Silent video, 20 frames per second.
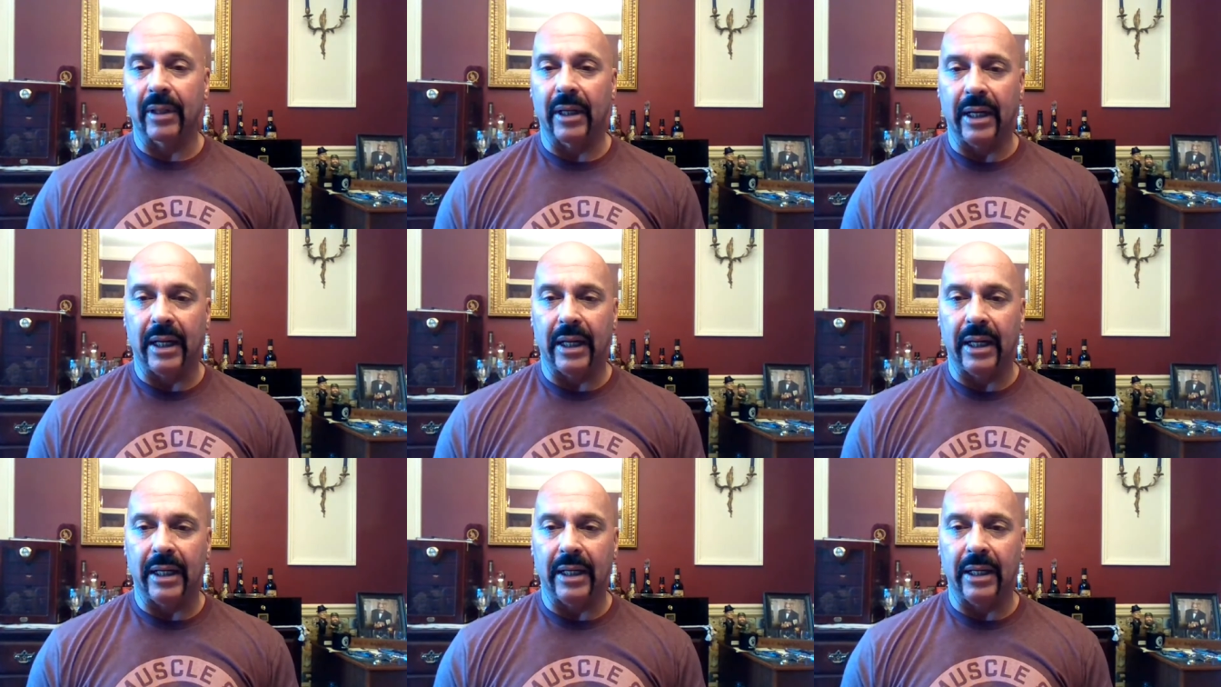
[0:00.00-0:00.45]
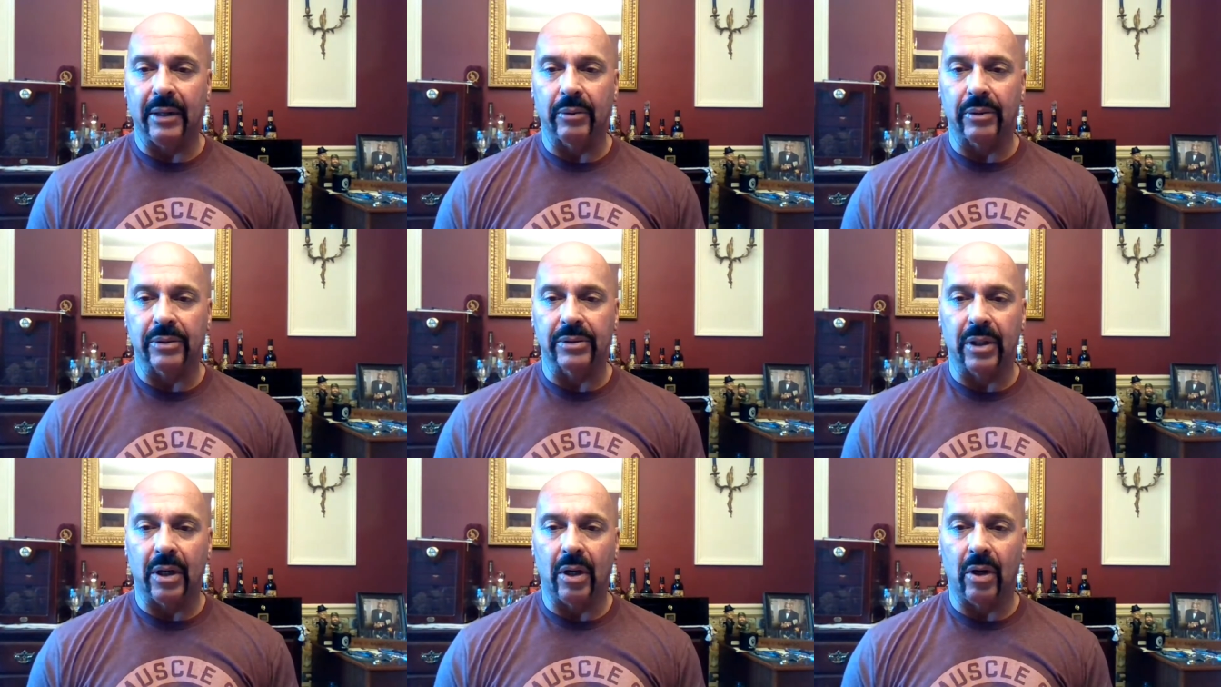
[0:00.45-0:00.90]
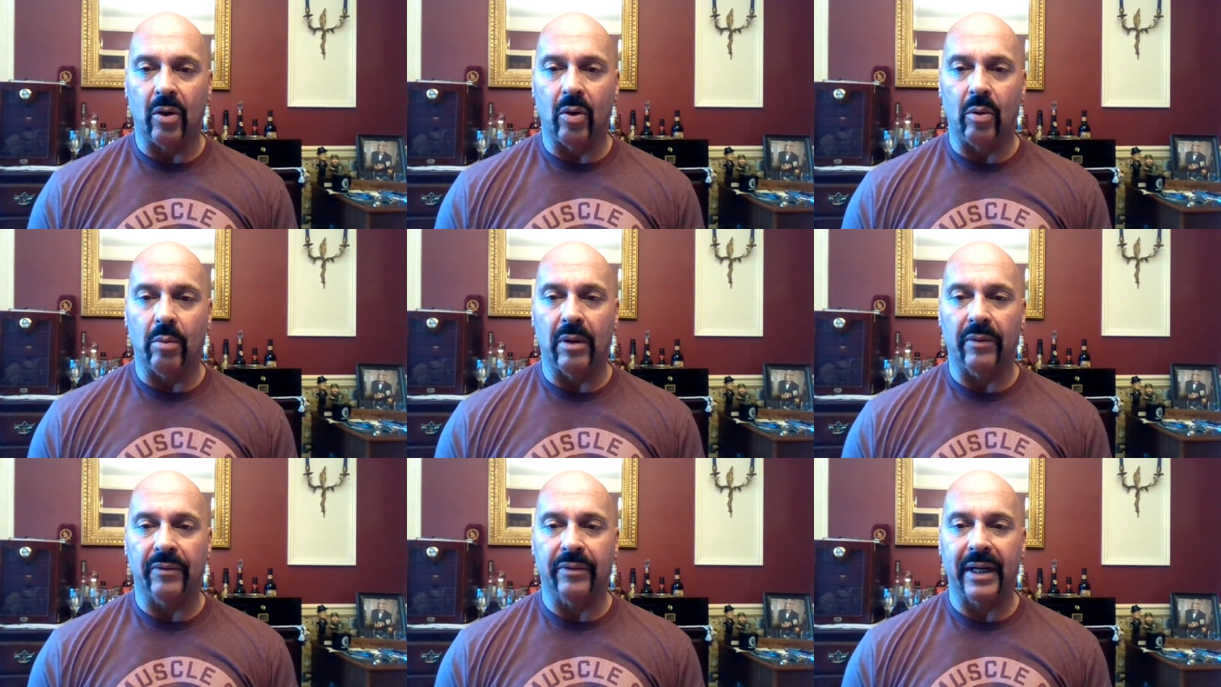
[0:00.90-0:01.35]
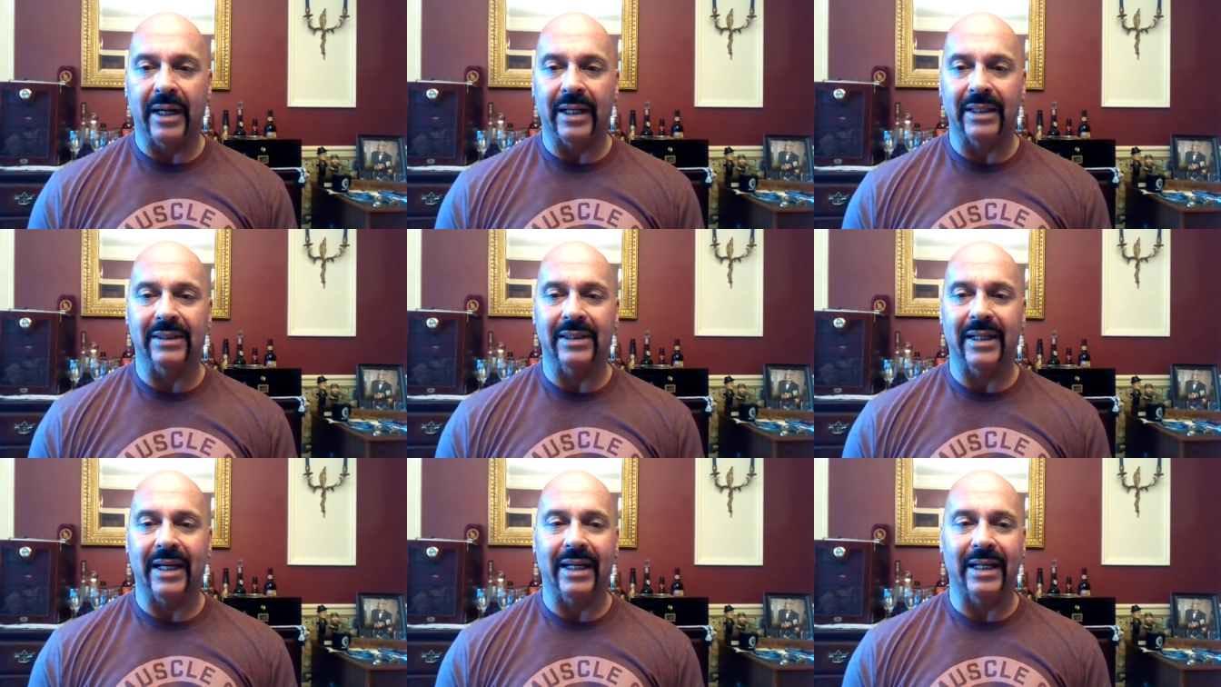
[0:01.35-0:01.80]
and it was the home of
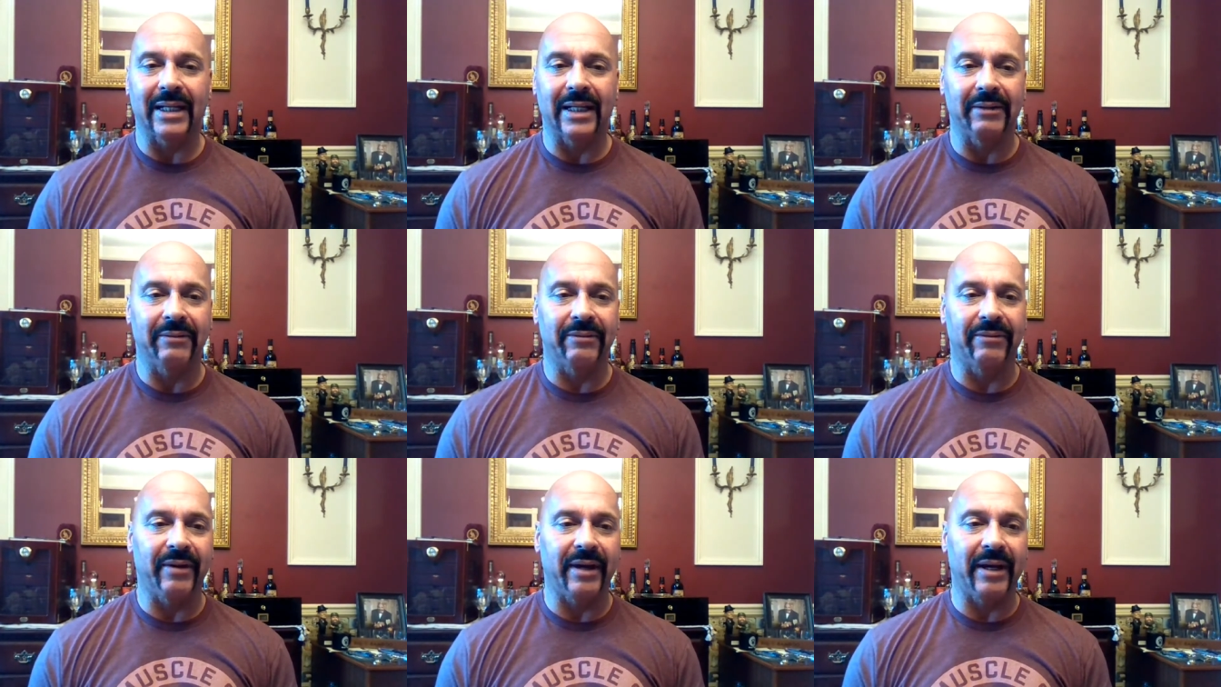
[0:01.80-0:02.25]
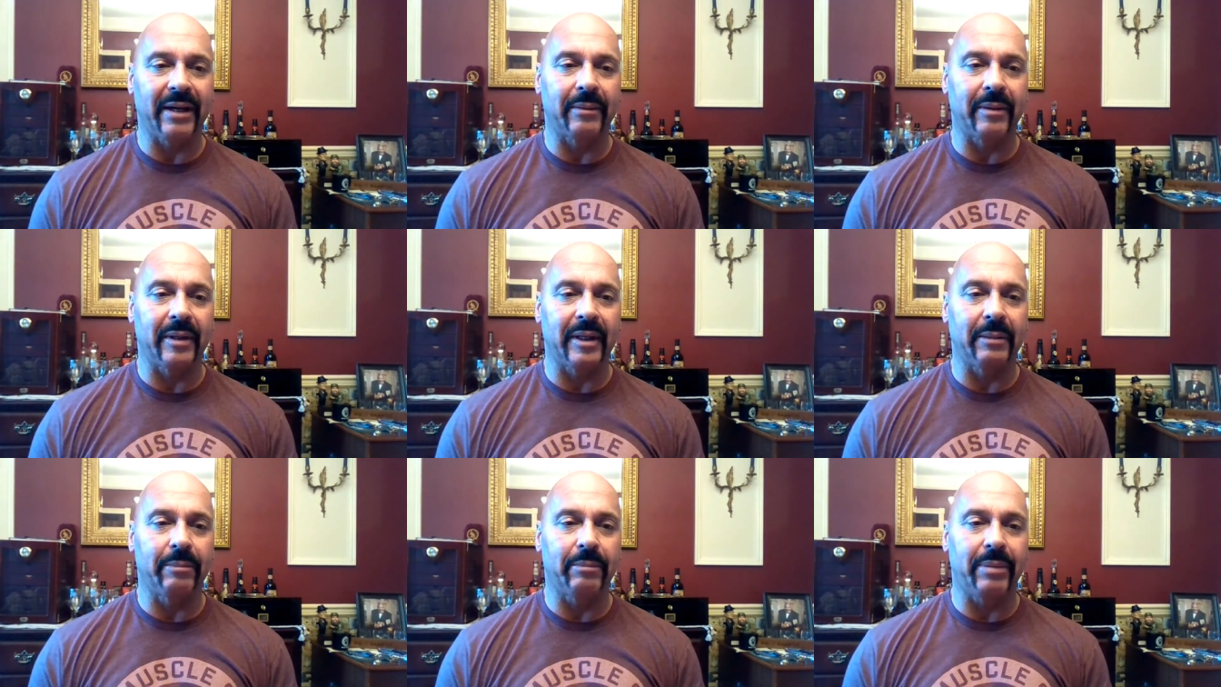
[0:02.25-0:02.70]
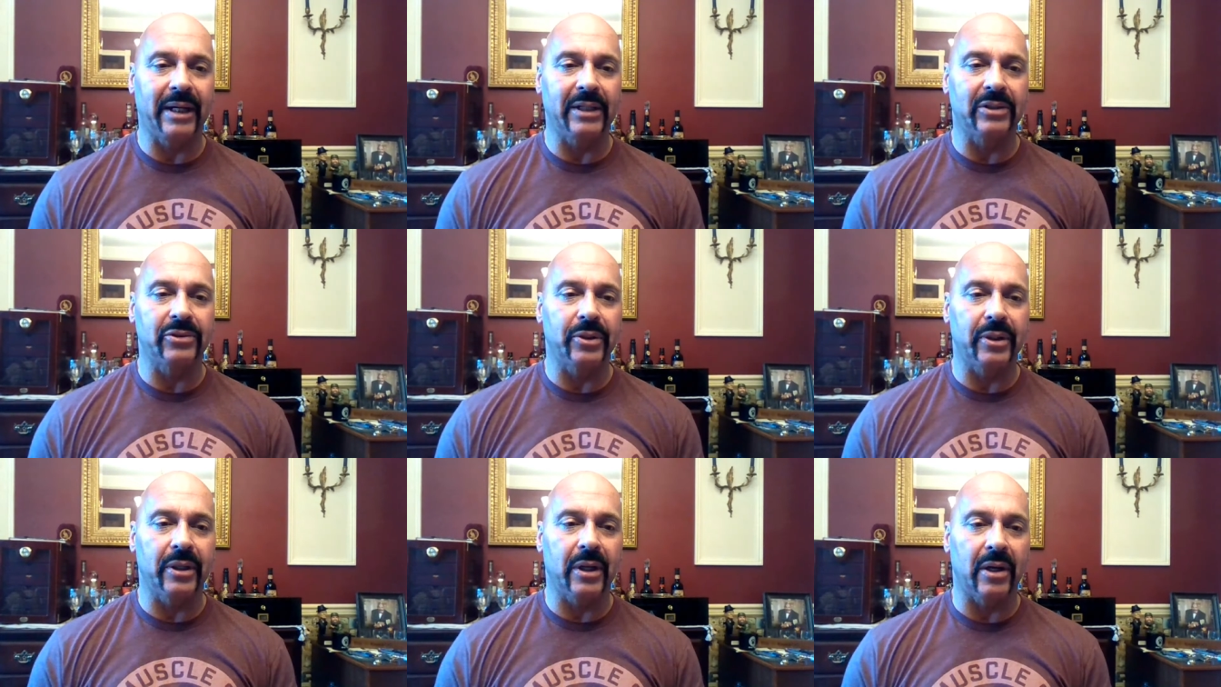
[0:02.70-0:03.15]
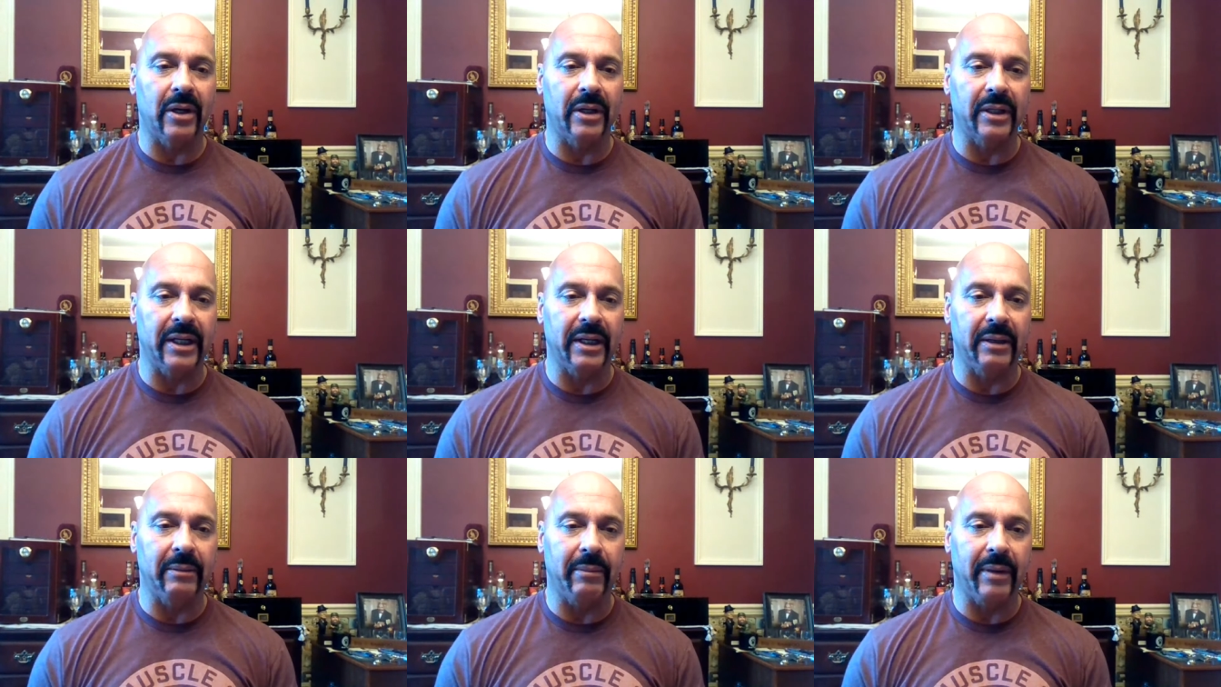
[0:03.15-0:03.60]
Casdagli family
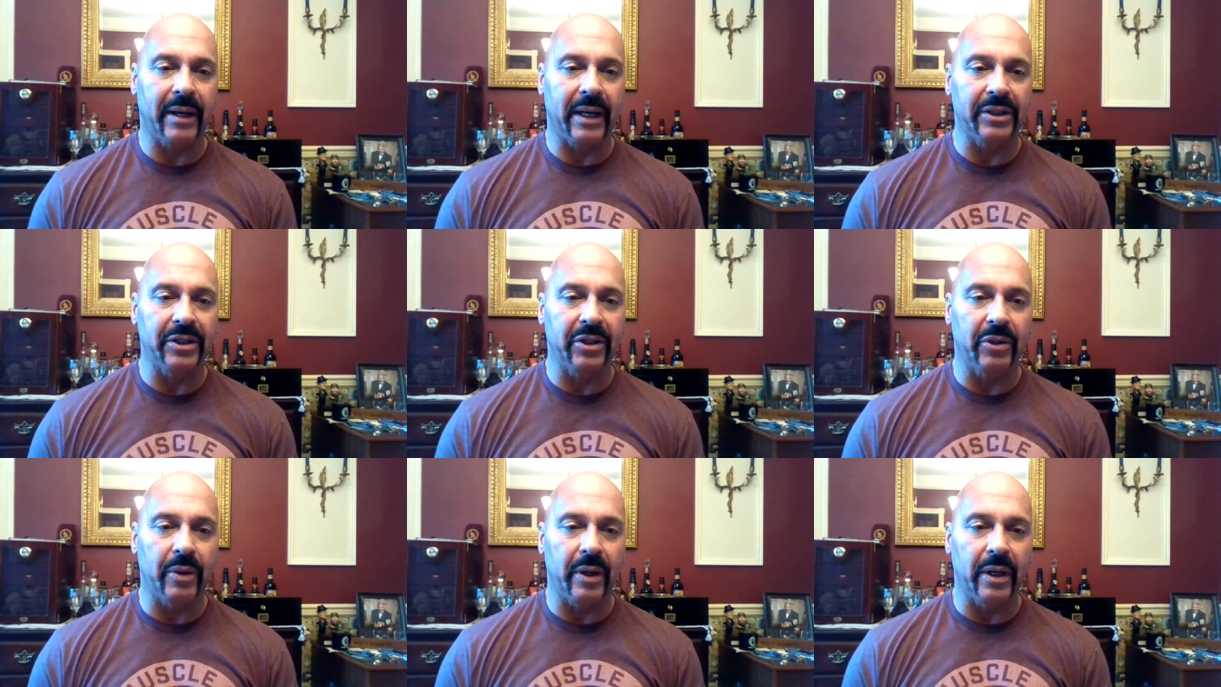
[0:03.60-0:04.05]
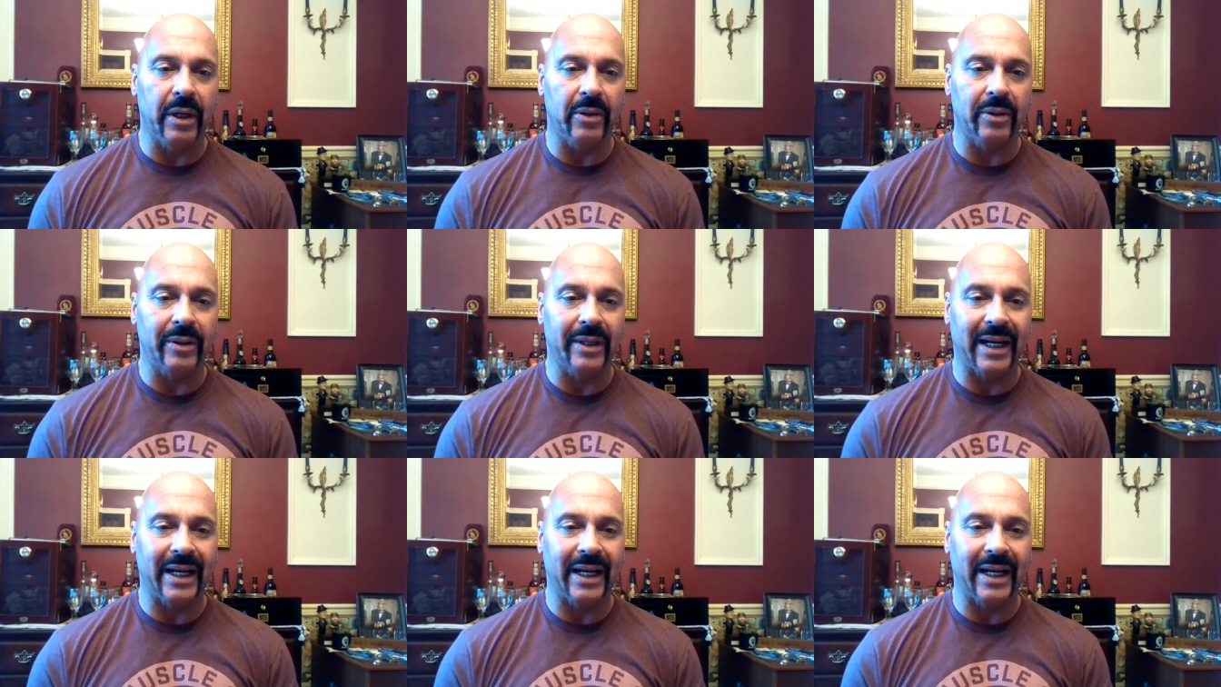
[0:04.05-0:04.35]
patriarch Emmanuel